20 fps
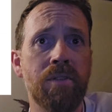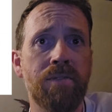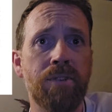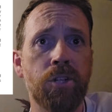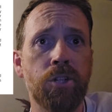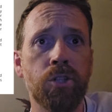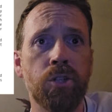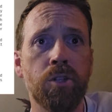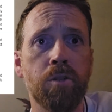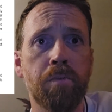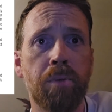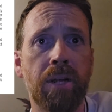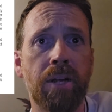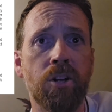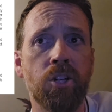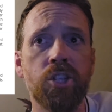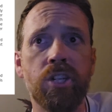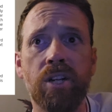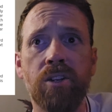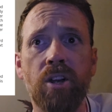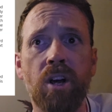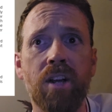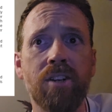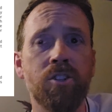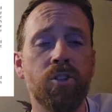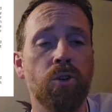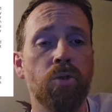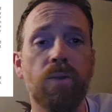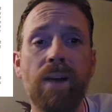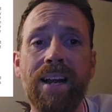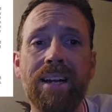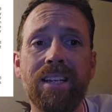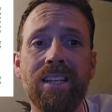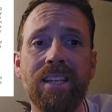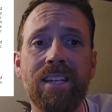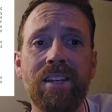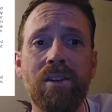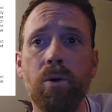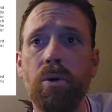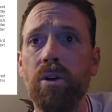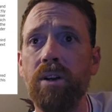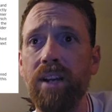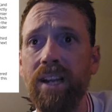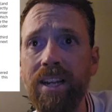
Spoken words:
officials, players shall not directly or